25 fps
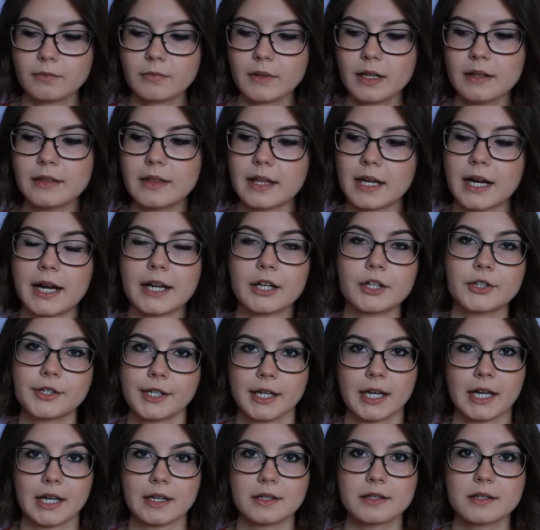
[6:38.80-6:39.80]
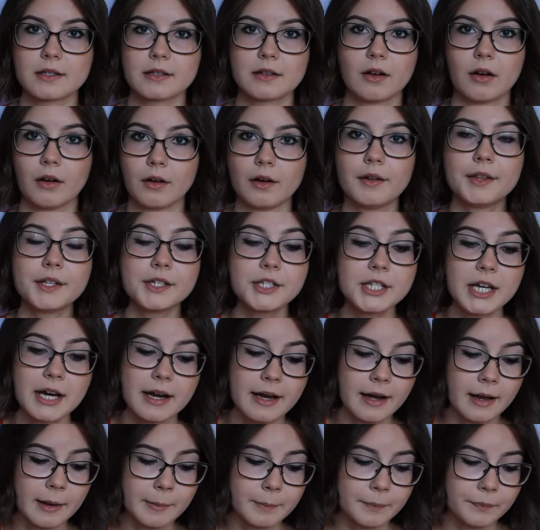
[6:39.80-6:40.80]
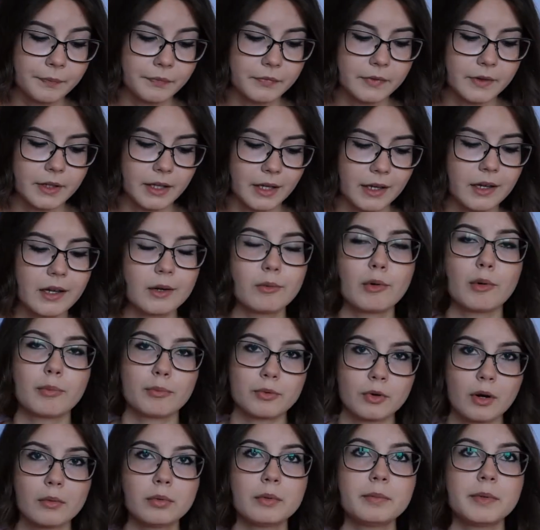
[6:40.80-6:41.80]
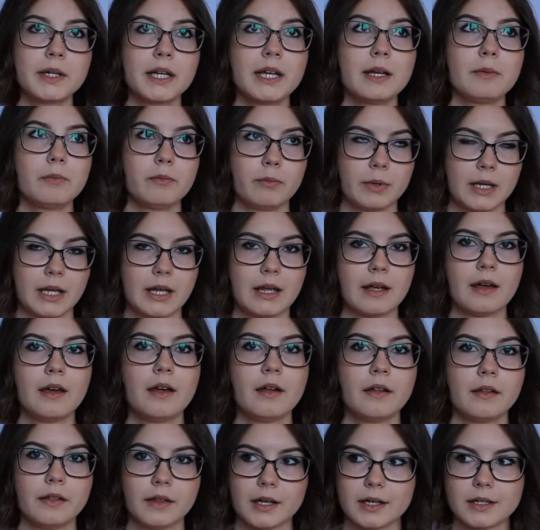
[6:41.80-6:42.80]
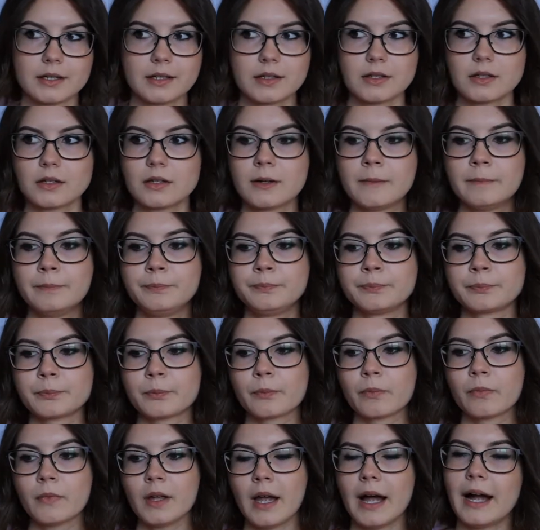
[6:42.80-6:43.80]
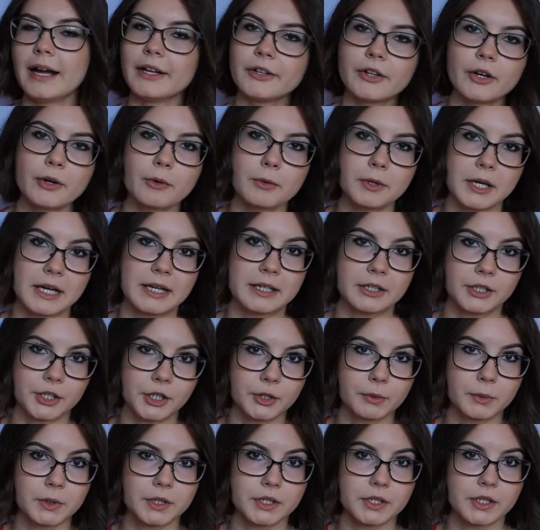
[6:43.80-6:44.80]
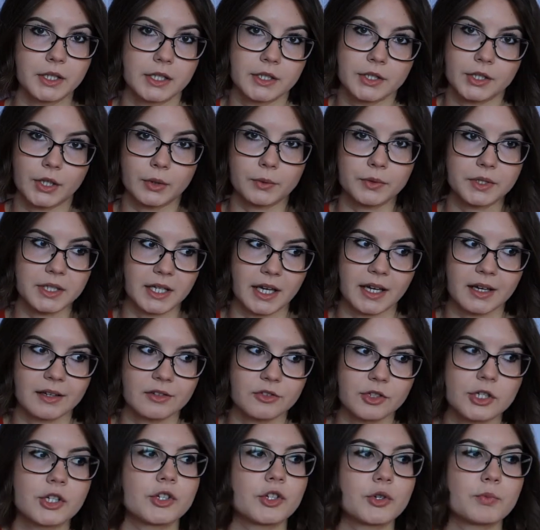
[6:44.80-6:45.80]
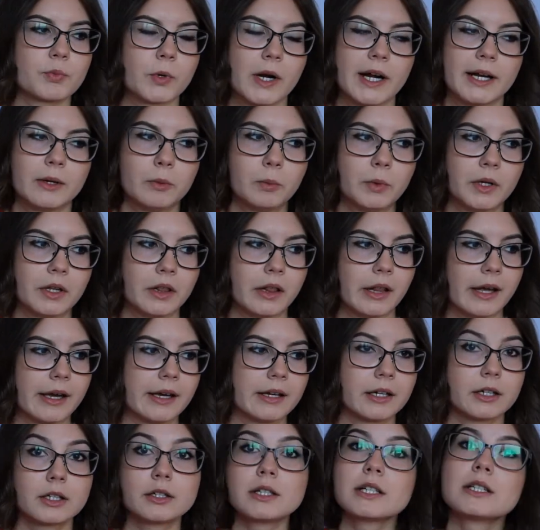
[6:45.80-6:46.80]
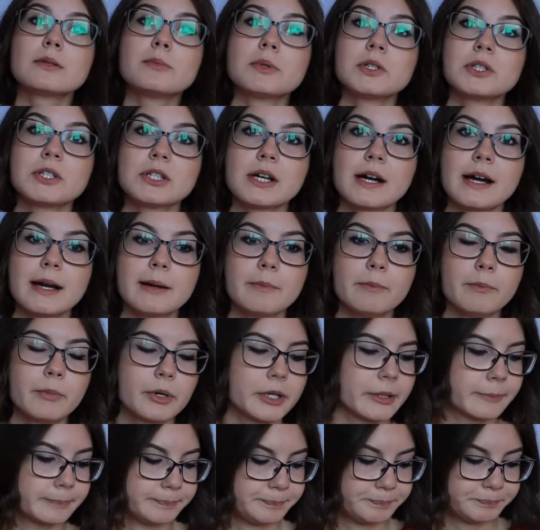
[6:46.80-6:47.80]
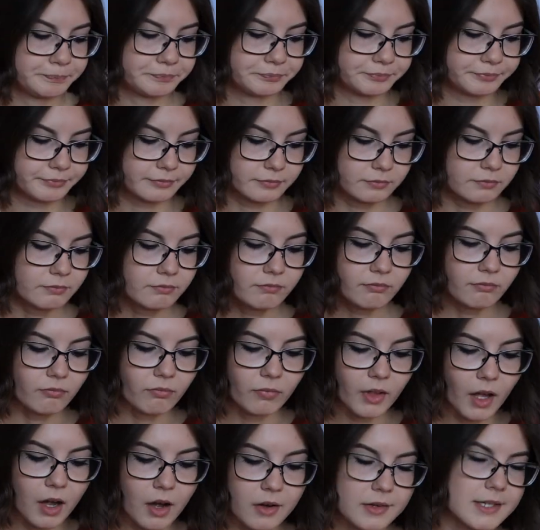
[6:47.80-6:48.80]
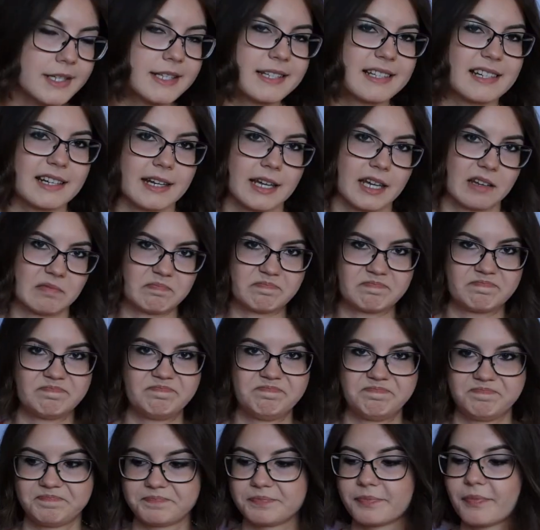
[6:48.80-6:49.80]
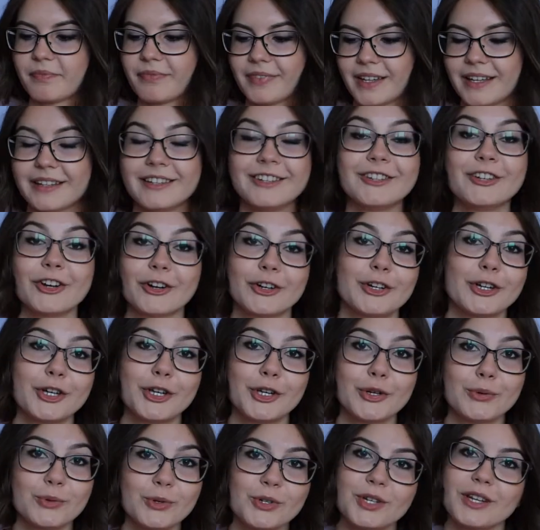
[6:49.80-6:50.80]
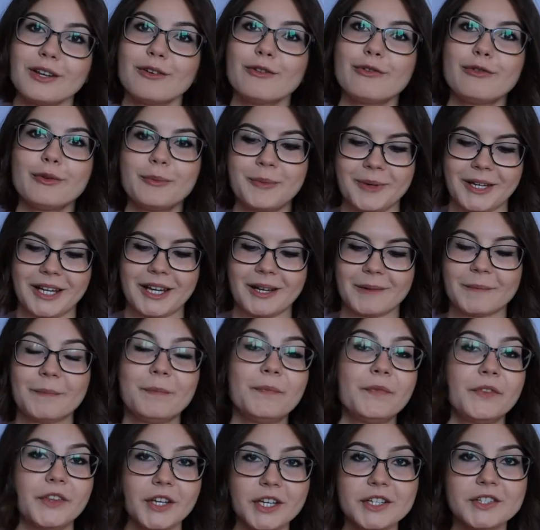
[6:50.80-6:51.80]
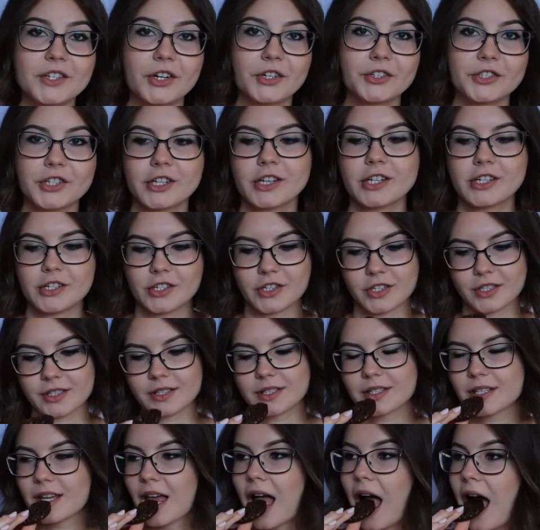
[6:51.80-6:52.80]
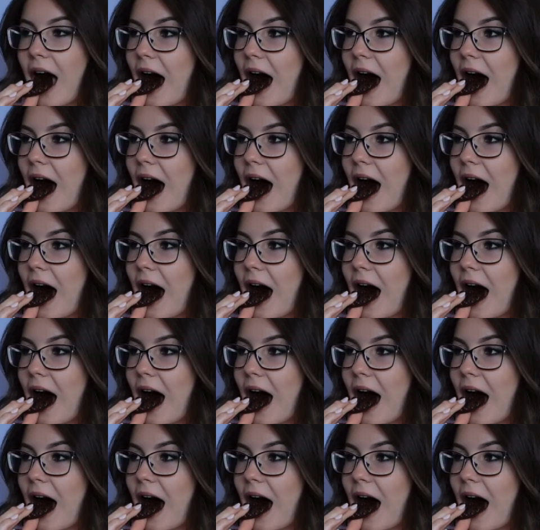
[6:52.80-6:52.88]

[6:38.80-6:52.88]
that I could eat all the time, it would probably be this. I know that you would associate gingerbread with like Christmas time, but honestly, not a huge deal for me. These are delicious.